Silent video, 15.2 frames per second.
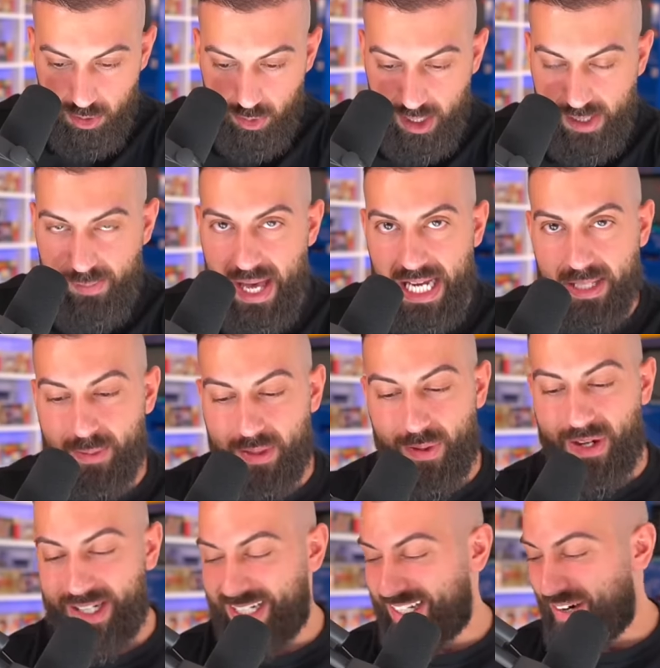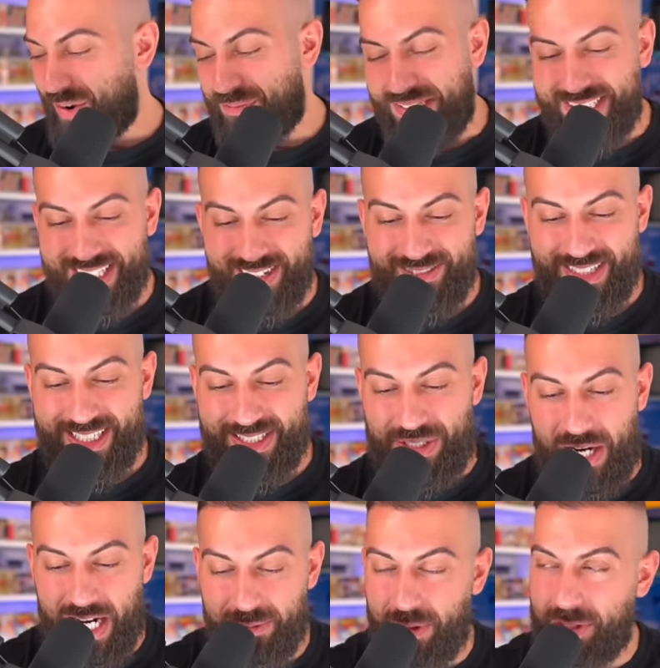You're really making me want to open some of this
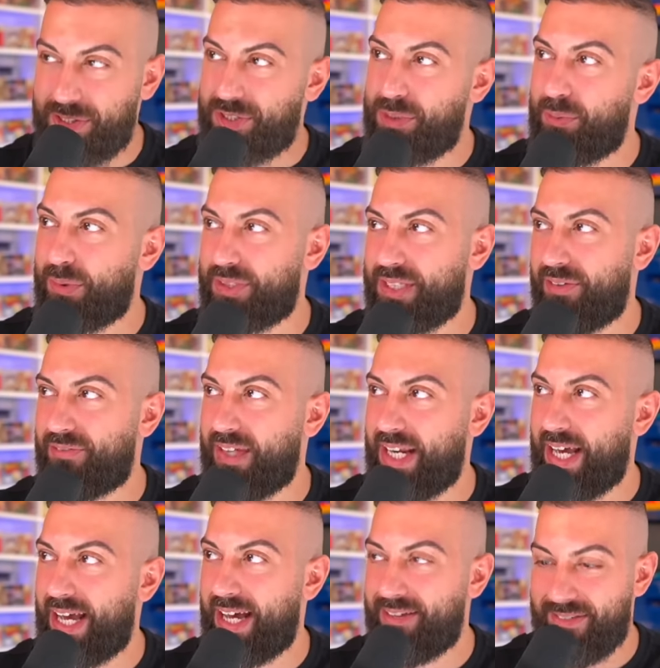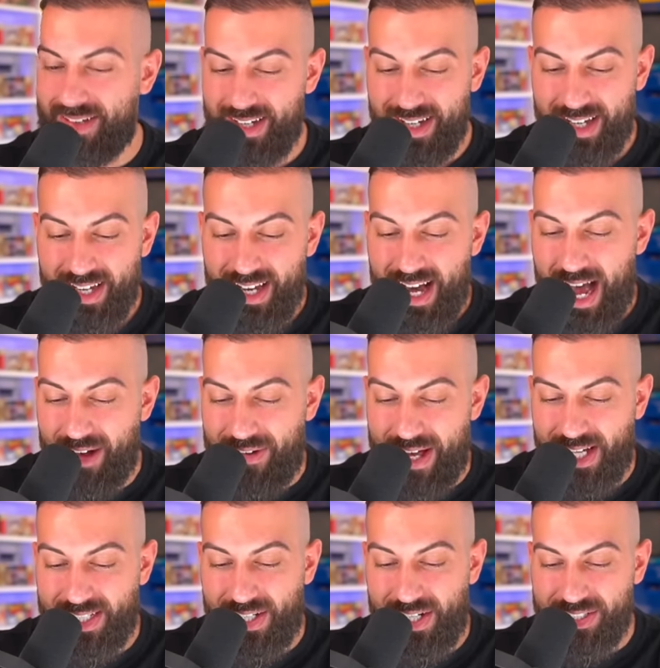Dragon Ball Super stuff that I have. I've
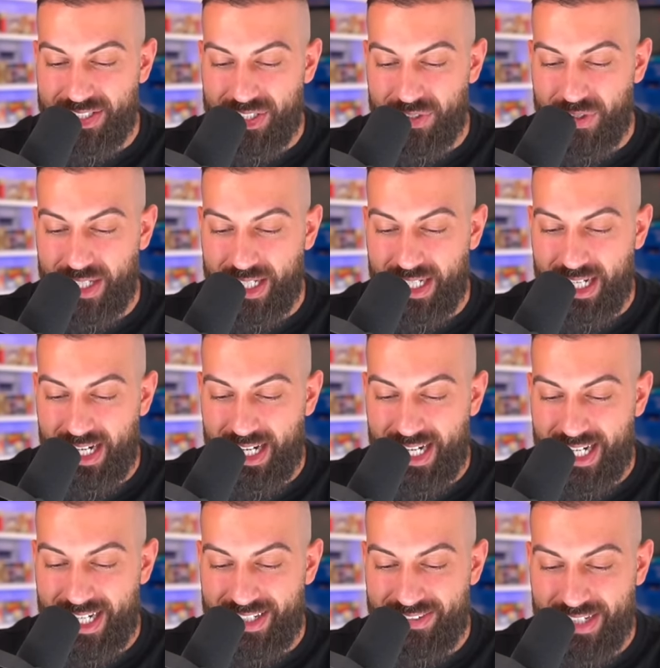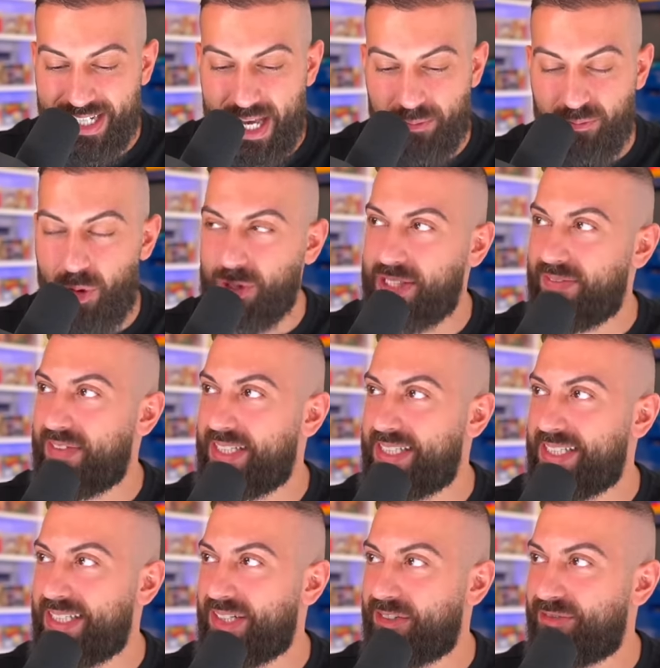held on to it um, and kept most of it
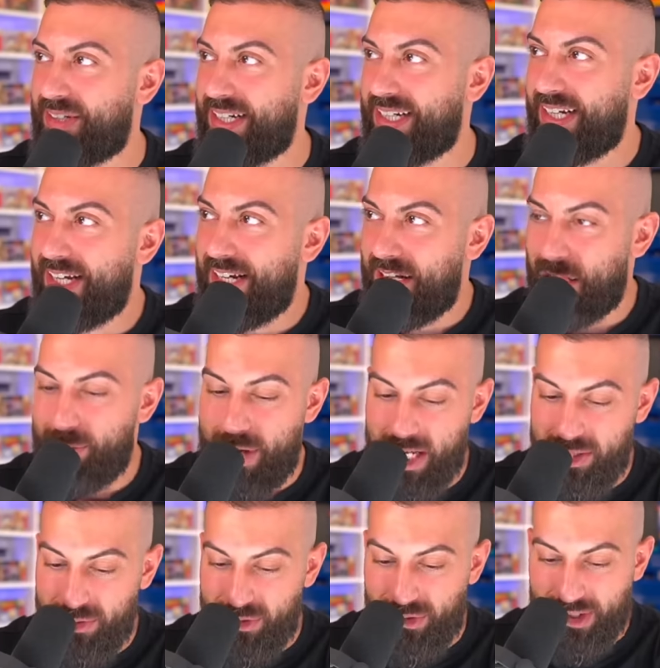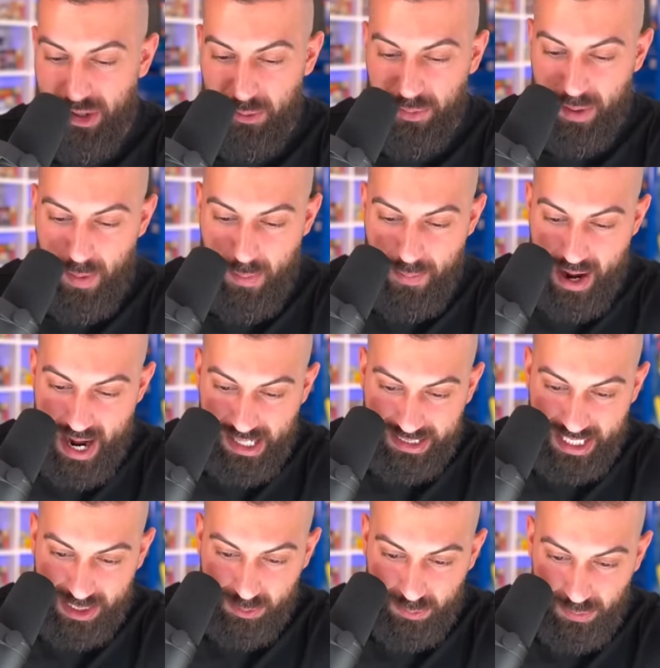sealed, but you make me want to open up a box.
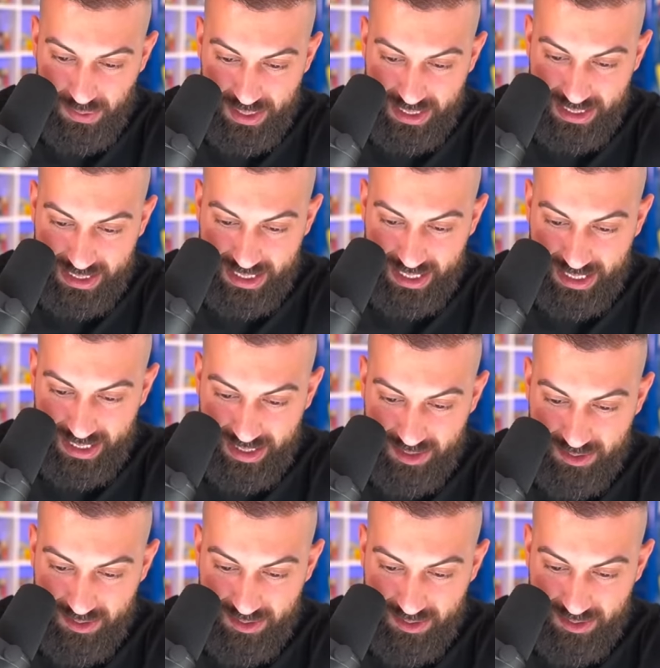That's pretty sick.